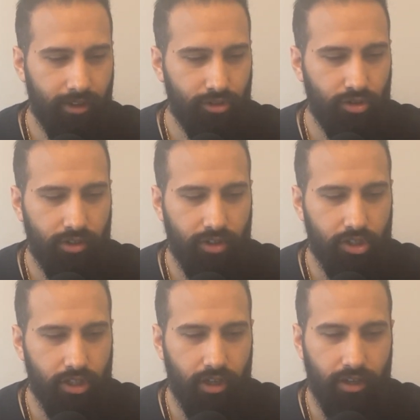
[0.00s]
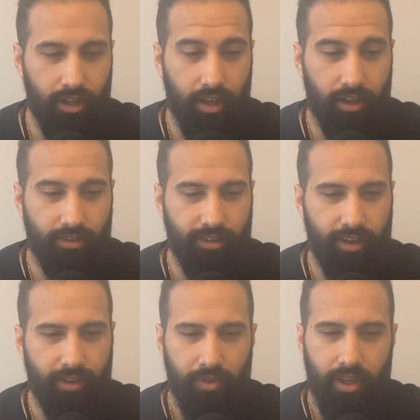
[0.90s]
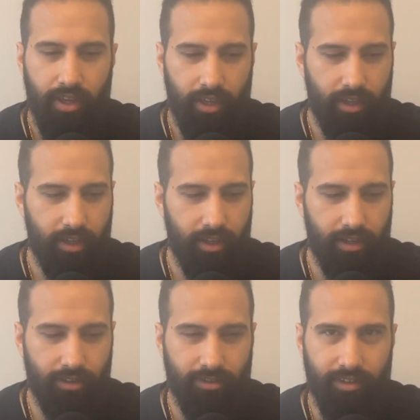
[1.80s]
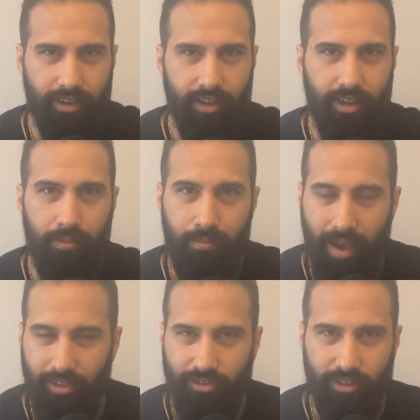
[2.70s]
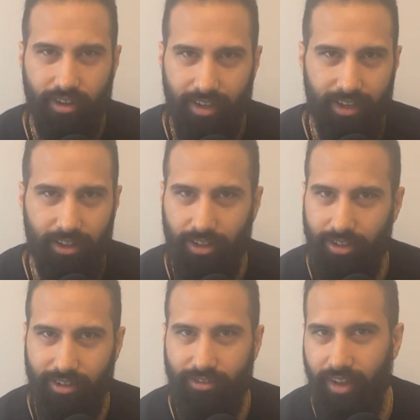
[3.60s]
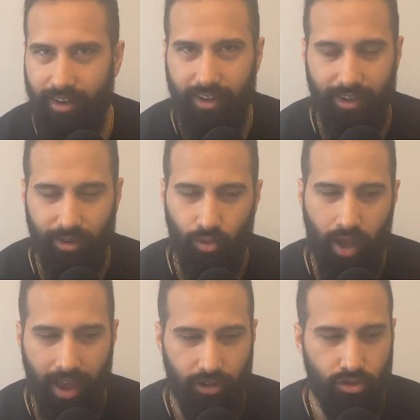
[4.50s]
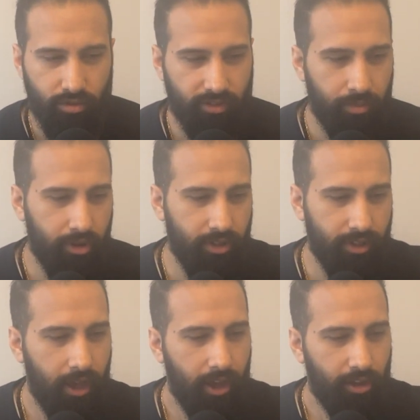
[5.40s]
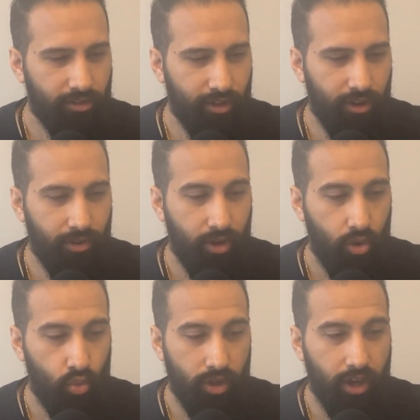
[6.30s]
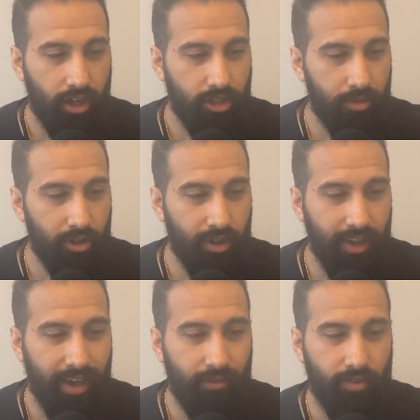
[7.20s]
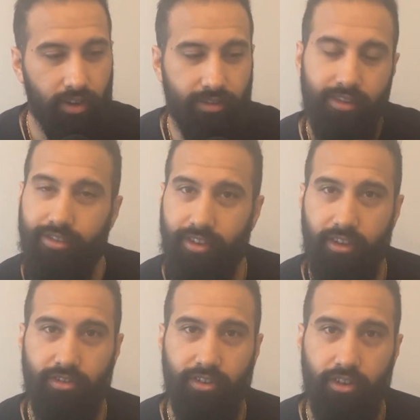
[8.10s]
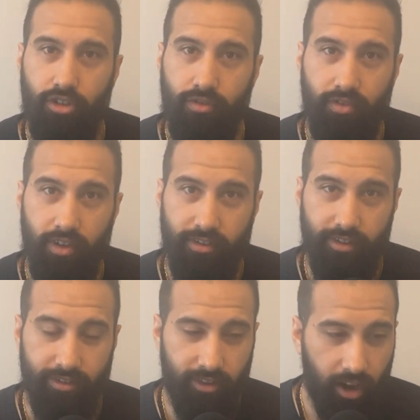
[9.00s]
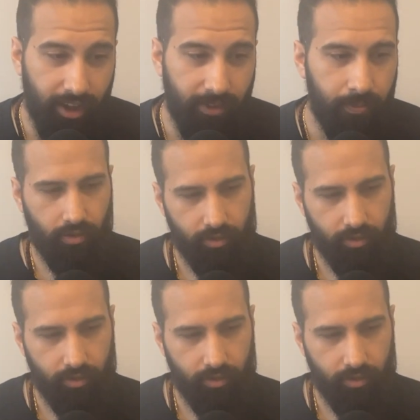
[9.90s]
Sri Krishna, like I said, he is a master in understanding how to respond. So we're going to be looking at verses 6 to verses 9.